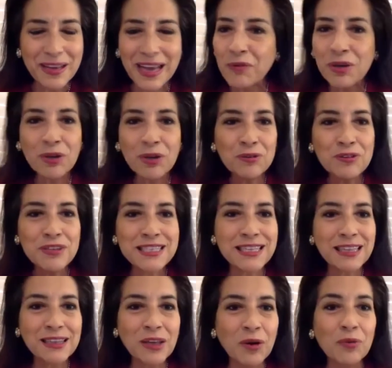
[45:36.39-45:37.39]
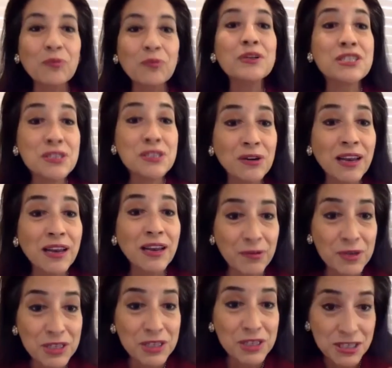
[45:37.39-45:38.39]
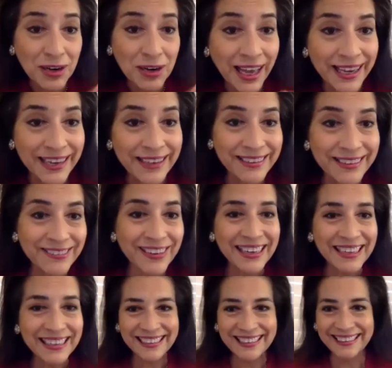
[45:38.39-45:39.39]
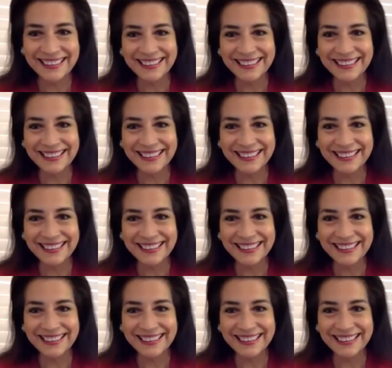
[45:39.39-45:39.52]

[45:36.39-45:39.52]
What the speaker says: We don't do this alone, which is your line, right?